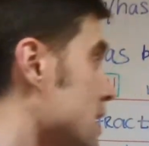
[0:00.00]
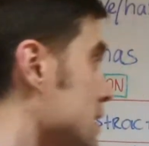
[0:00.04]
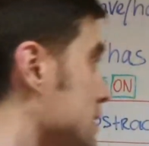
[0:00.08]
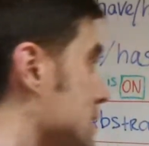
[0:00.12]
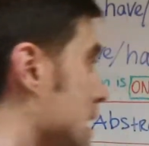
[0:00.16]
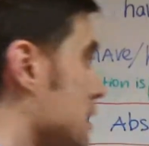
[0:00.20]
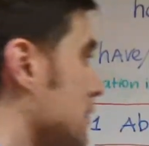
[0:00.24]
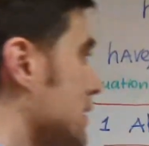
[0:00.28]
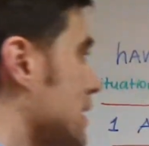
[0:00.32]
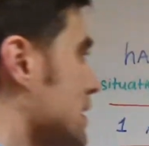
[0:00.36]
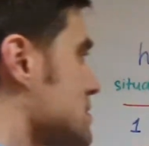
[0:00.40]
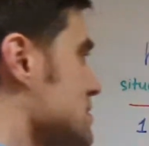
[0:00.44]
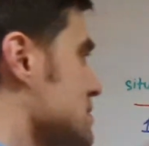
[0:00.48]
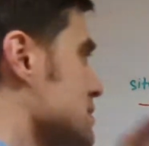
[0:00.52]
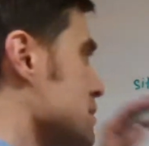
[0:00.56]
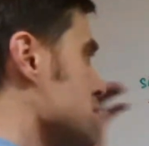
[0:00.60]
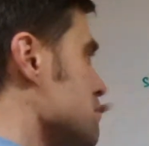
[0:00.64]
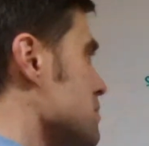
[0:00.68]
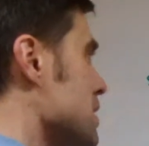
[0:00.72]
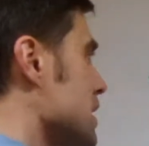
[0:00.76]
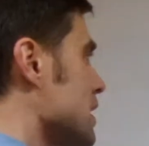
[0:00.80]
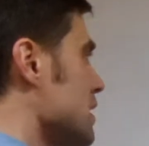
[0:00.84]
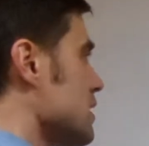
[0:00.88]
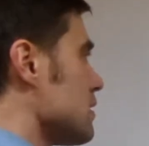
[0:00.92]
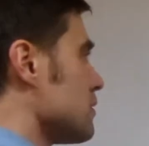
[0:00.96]
Now, that's the
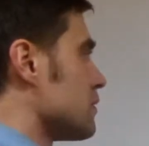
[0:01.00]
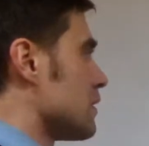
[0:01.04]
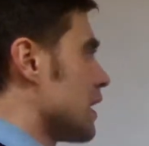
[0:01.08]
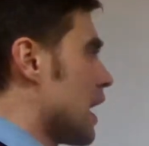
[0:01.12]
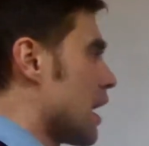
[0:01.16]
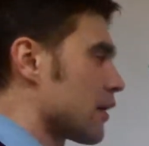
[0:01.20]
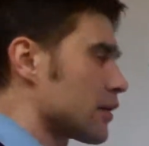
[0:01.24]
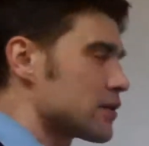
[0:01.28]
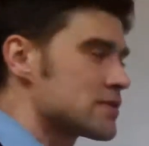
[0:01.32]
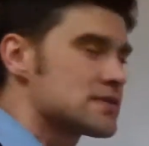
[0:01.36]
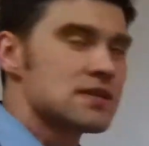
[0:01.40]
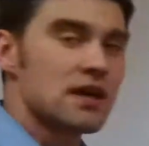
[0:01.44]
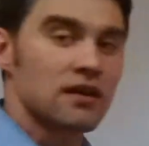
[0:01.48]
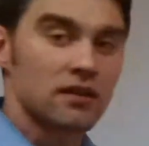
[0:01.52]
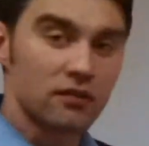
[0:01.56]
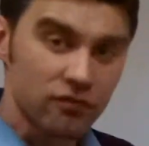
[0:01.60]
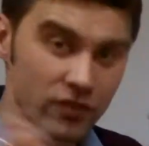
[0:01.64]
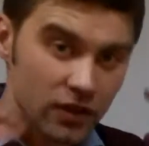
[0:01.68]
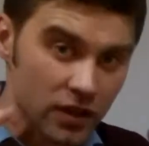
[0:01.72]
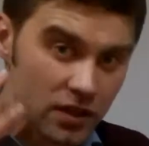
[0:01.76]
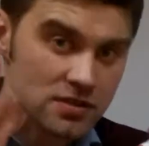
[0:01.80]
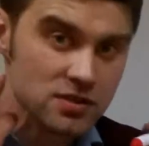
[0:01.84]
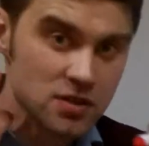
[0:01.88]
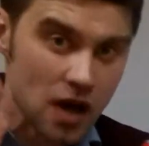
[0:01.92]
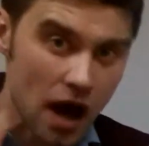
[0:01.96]
main, I could say, the
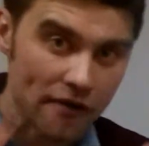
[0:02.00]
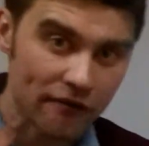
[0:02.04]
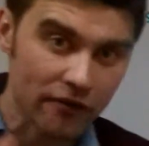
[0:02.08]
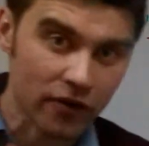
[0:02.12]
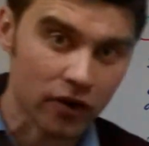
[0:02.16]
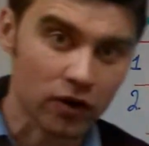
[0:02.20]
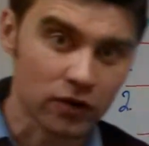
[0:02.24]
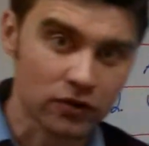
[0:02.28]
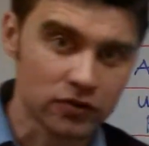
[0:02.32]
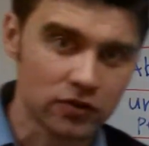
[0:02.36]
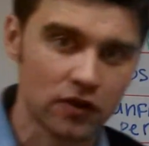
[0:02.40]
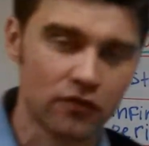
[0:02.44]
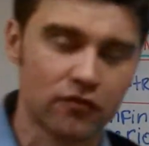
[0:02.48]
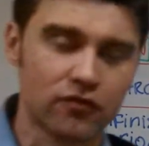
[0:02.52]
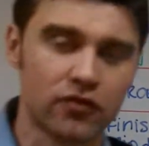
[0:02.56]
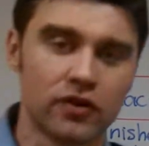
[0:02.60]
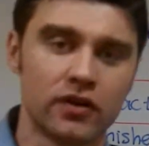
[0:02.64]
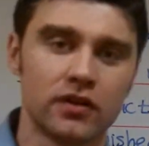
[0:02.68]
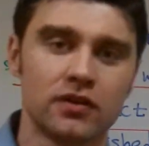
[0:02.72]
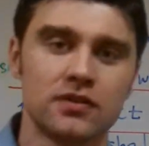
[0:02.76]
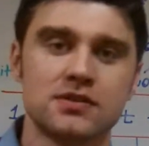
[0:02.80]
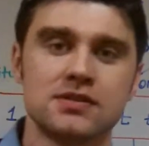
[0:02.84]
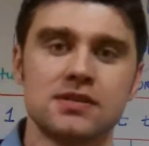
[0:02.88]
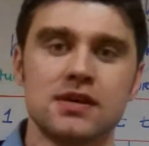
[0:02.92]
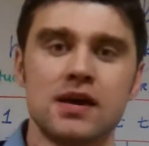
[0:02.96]
philosophical
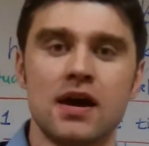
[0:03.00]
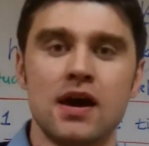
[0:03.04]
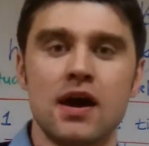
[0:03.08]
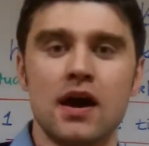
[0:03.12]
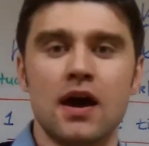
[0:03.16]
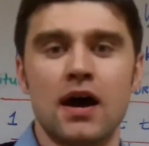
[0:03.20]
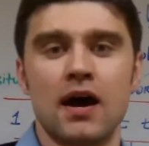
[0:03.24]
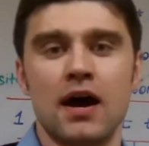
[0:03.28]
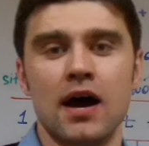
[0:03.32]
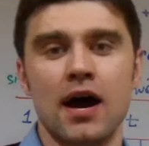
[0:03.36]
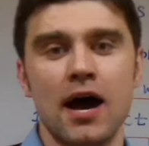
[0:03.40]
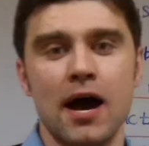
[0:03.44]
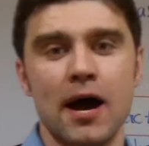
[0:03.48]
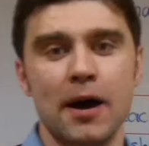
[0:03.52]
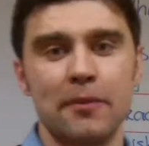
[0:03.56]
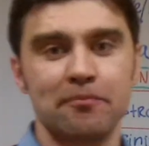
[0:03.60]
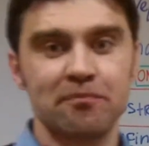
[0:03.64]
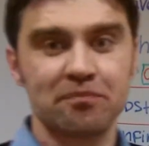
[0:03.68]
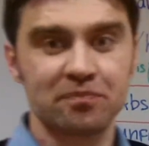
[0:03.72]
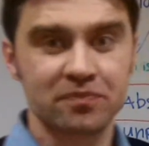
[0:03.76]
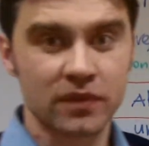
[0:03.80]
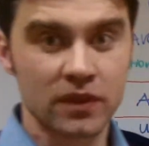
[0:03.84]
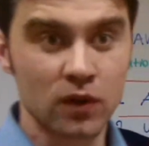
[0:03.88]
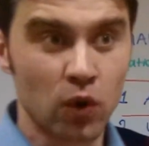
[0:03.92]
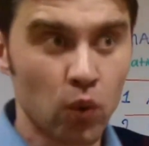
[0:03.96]
difference,
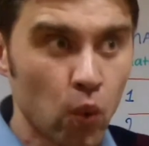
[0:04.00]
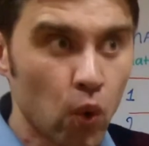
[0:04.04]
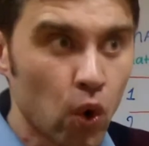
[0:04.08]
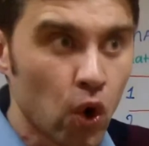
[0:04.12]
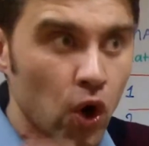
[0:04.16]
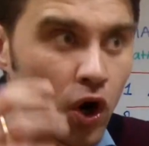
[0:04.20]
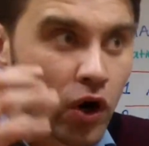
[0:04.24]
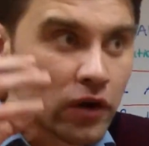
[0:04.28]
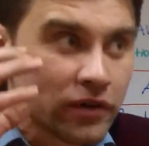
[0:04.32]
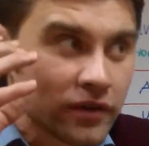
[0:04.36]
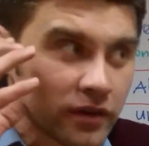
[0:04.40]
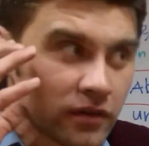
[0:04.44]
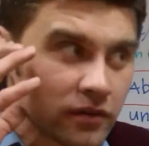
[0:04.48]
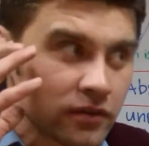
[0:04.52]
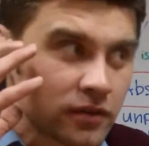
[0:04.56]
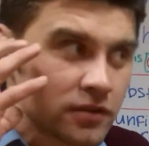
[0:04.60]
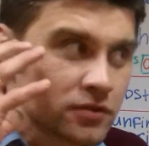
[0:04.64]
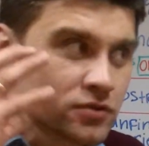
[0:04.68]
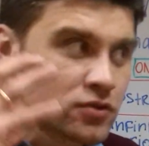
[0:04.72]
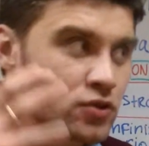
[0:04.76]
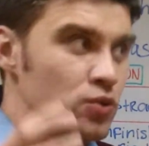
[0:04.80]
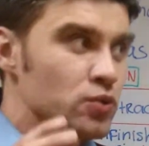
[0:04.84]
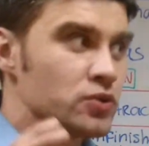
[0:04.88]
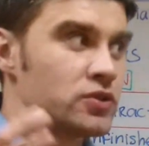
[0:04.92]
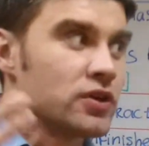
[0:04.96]
the
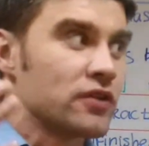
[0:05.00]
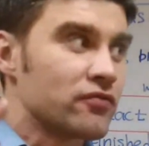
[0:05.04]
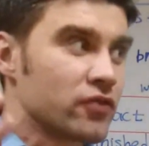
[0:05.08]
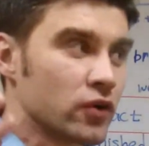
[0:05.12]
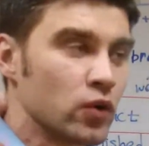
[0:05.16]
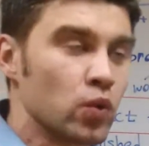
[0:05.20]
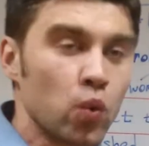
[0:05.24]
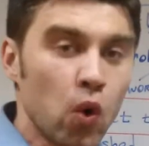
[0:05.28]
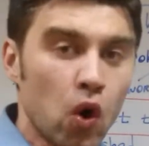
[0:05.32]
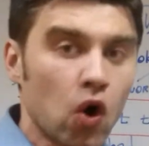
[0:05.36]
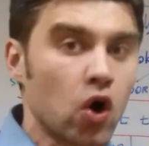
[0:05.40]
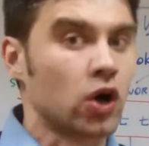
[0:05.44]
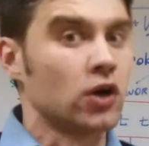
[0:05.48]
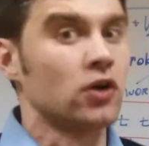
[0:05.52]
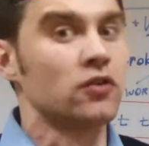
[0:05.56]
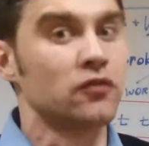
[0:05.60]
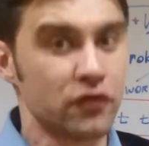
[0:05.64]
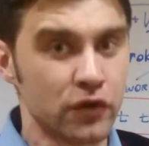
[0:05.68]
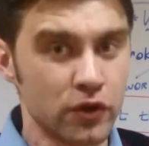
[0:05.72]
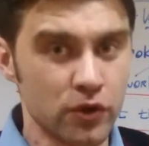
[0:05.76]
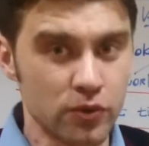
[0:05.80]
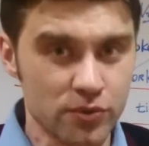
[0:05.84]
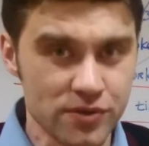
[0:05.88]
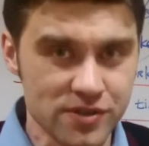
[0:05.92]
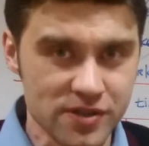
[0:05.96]
two different
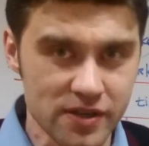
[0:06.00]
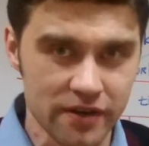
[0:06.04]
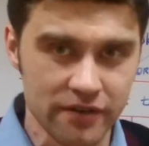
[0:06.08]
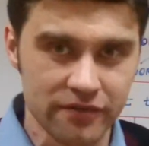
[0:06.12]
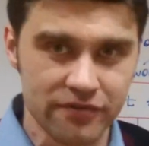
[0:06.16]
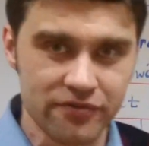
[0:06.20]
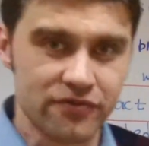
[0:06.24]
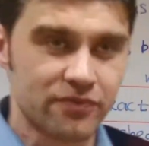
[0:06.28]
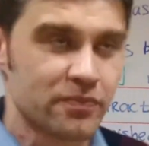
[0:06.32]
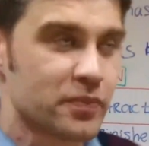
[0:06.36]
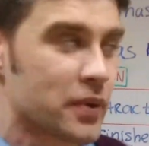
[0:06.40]
worldviews of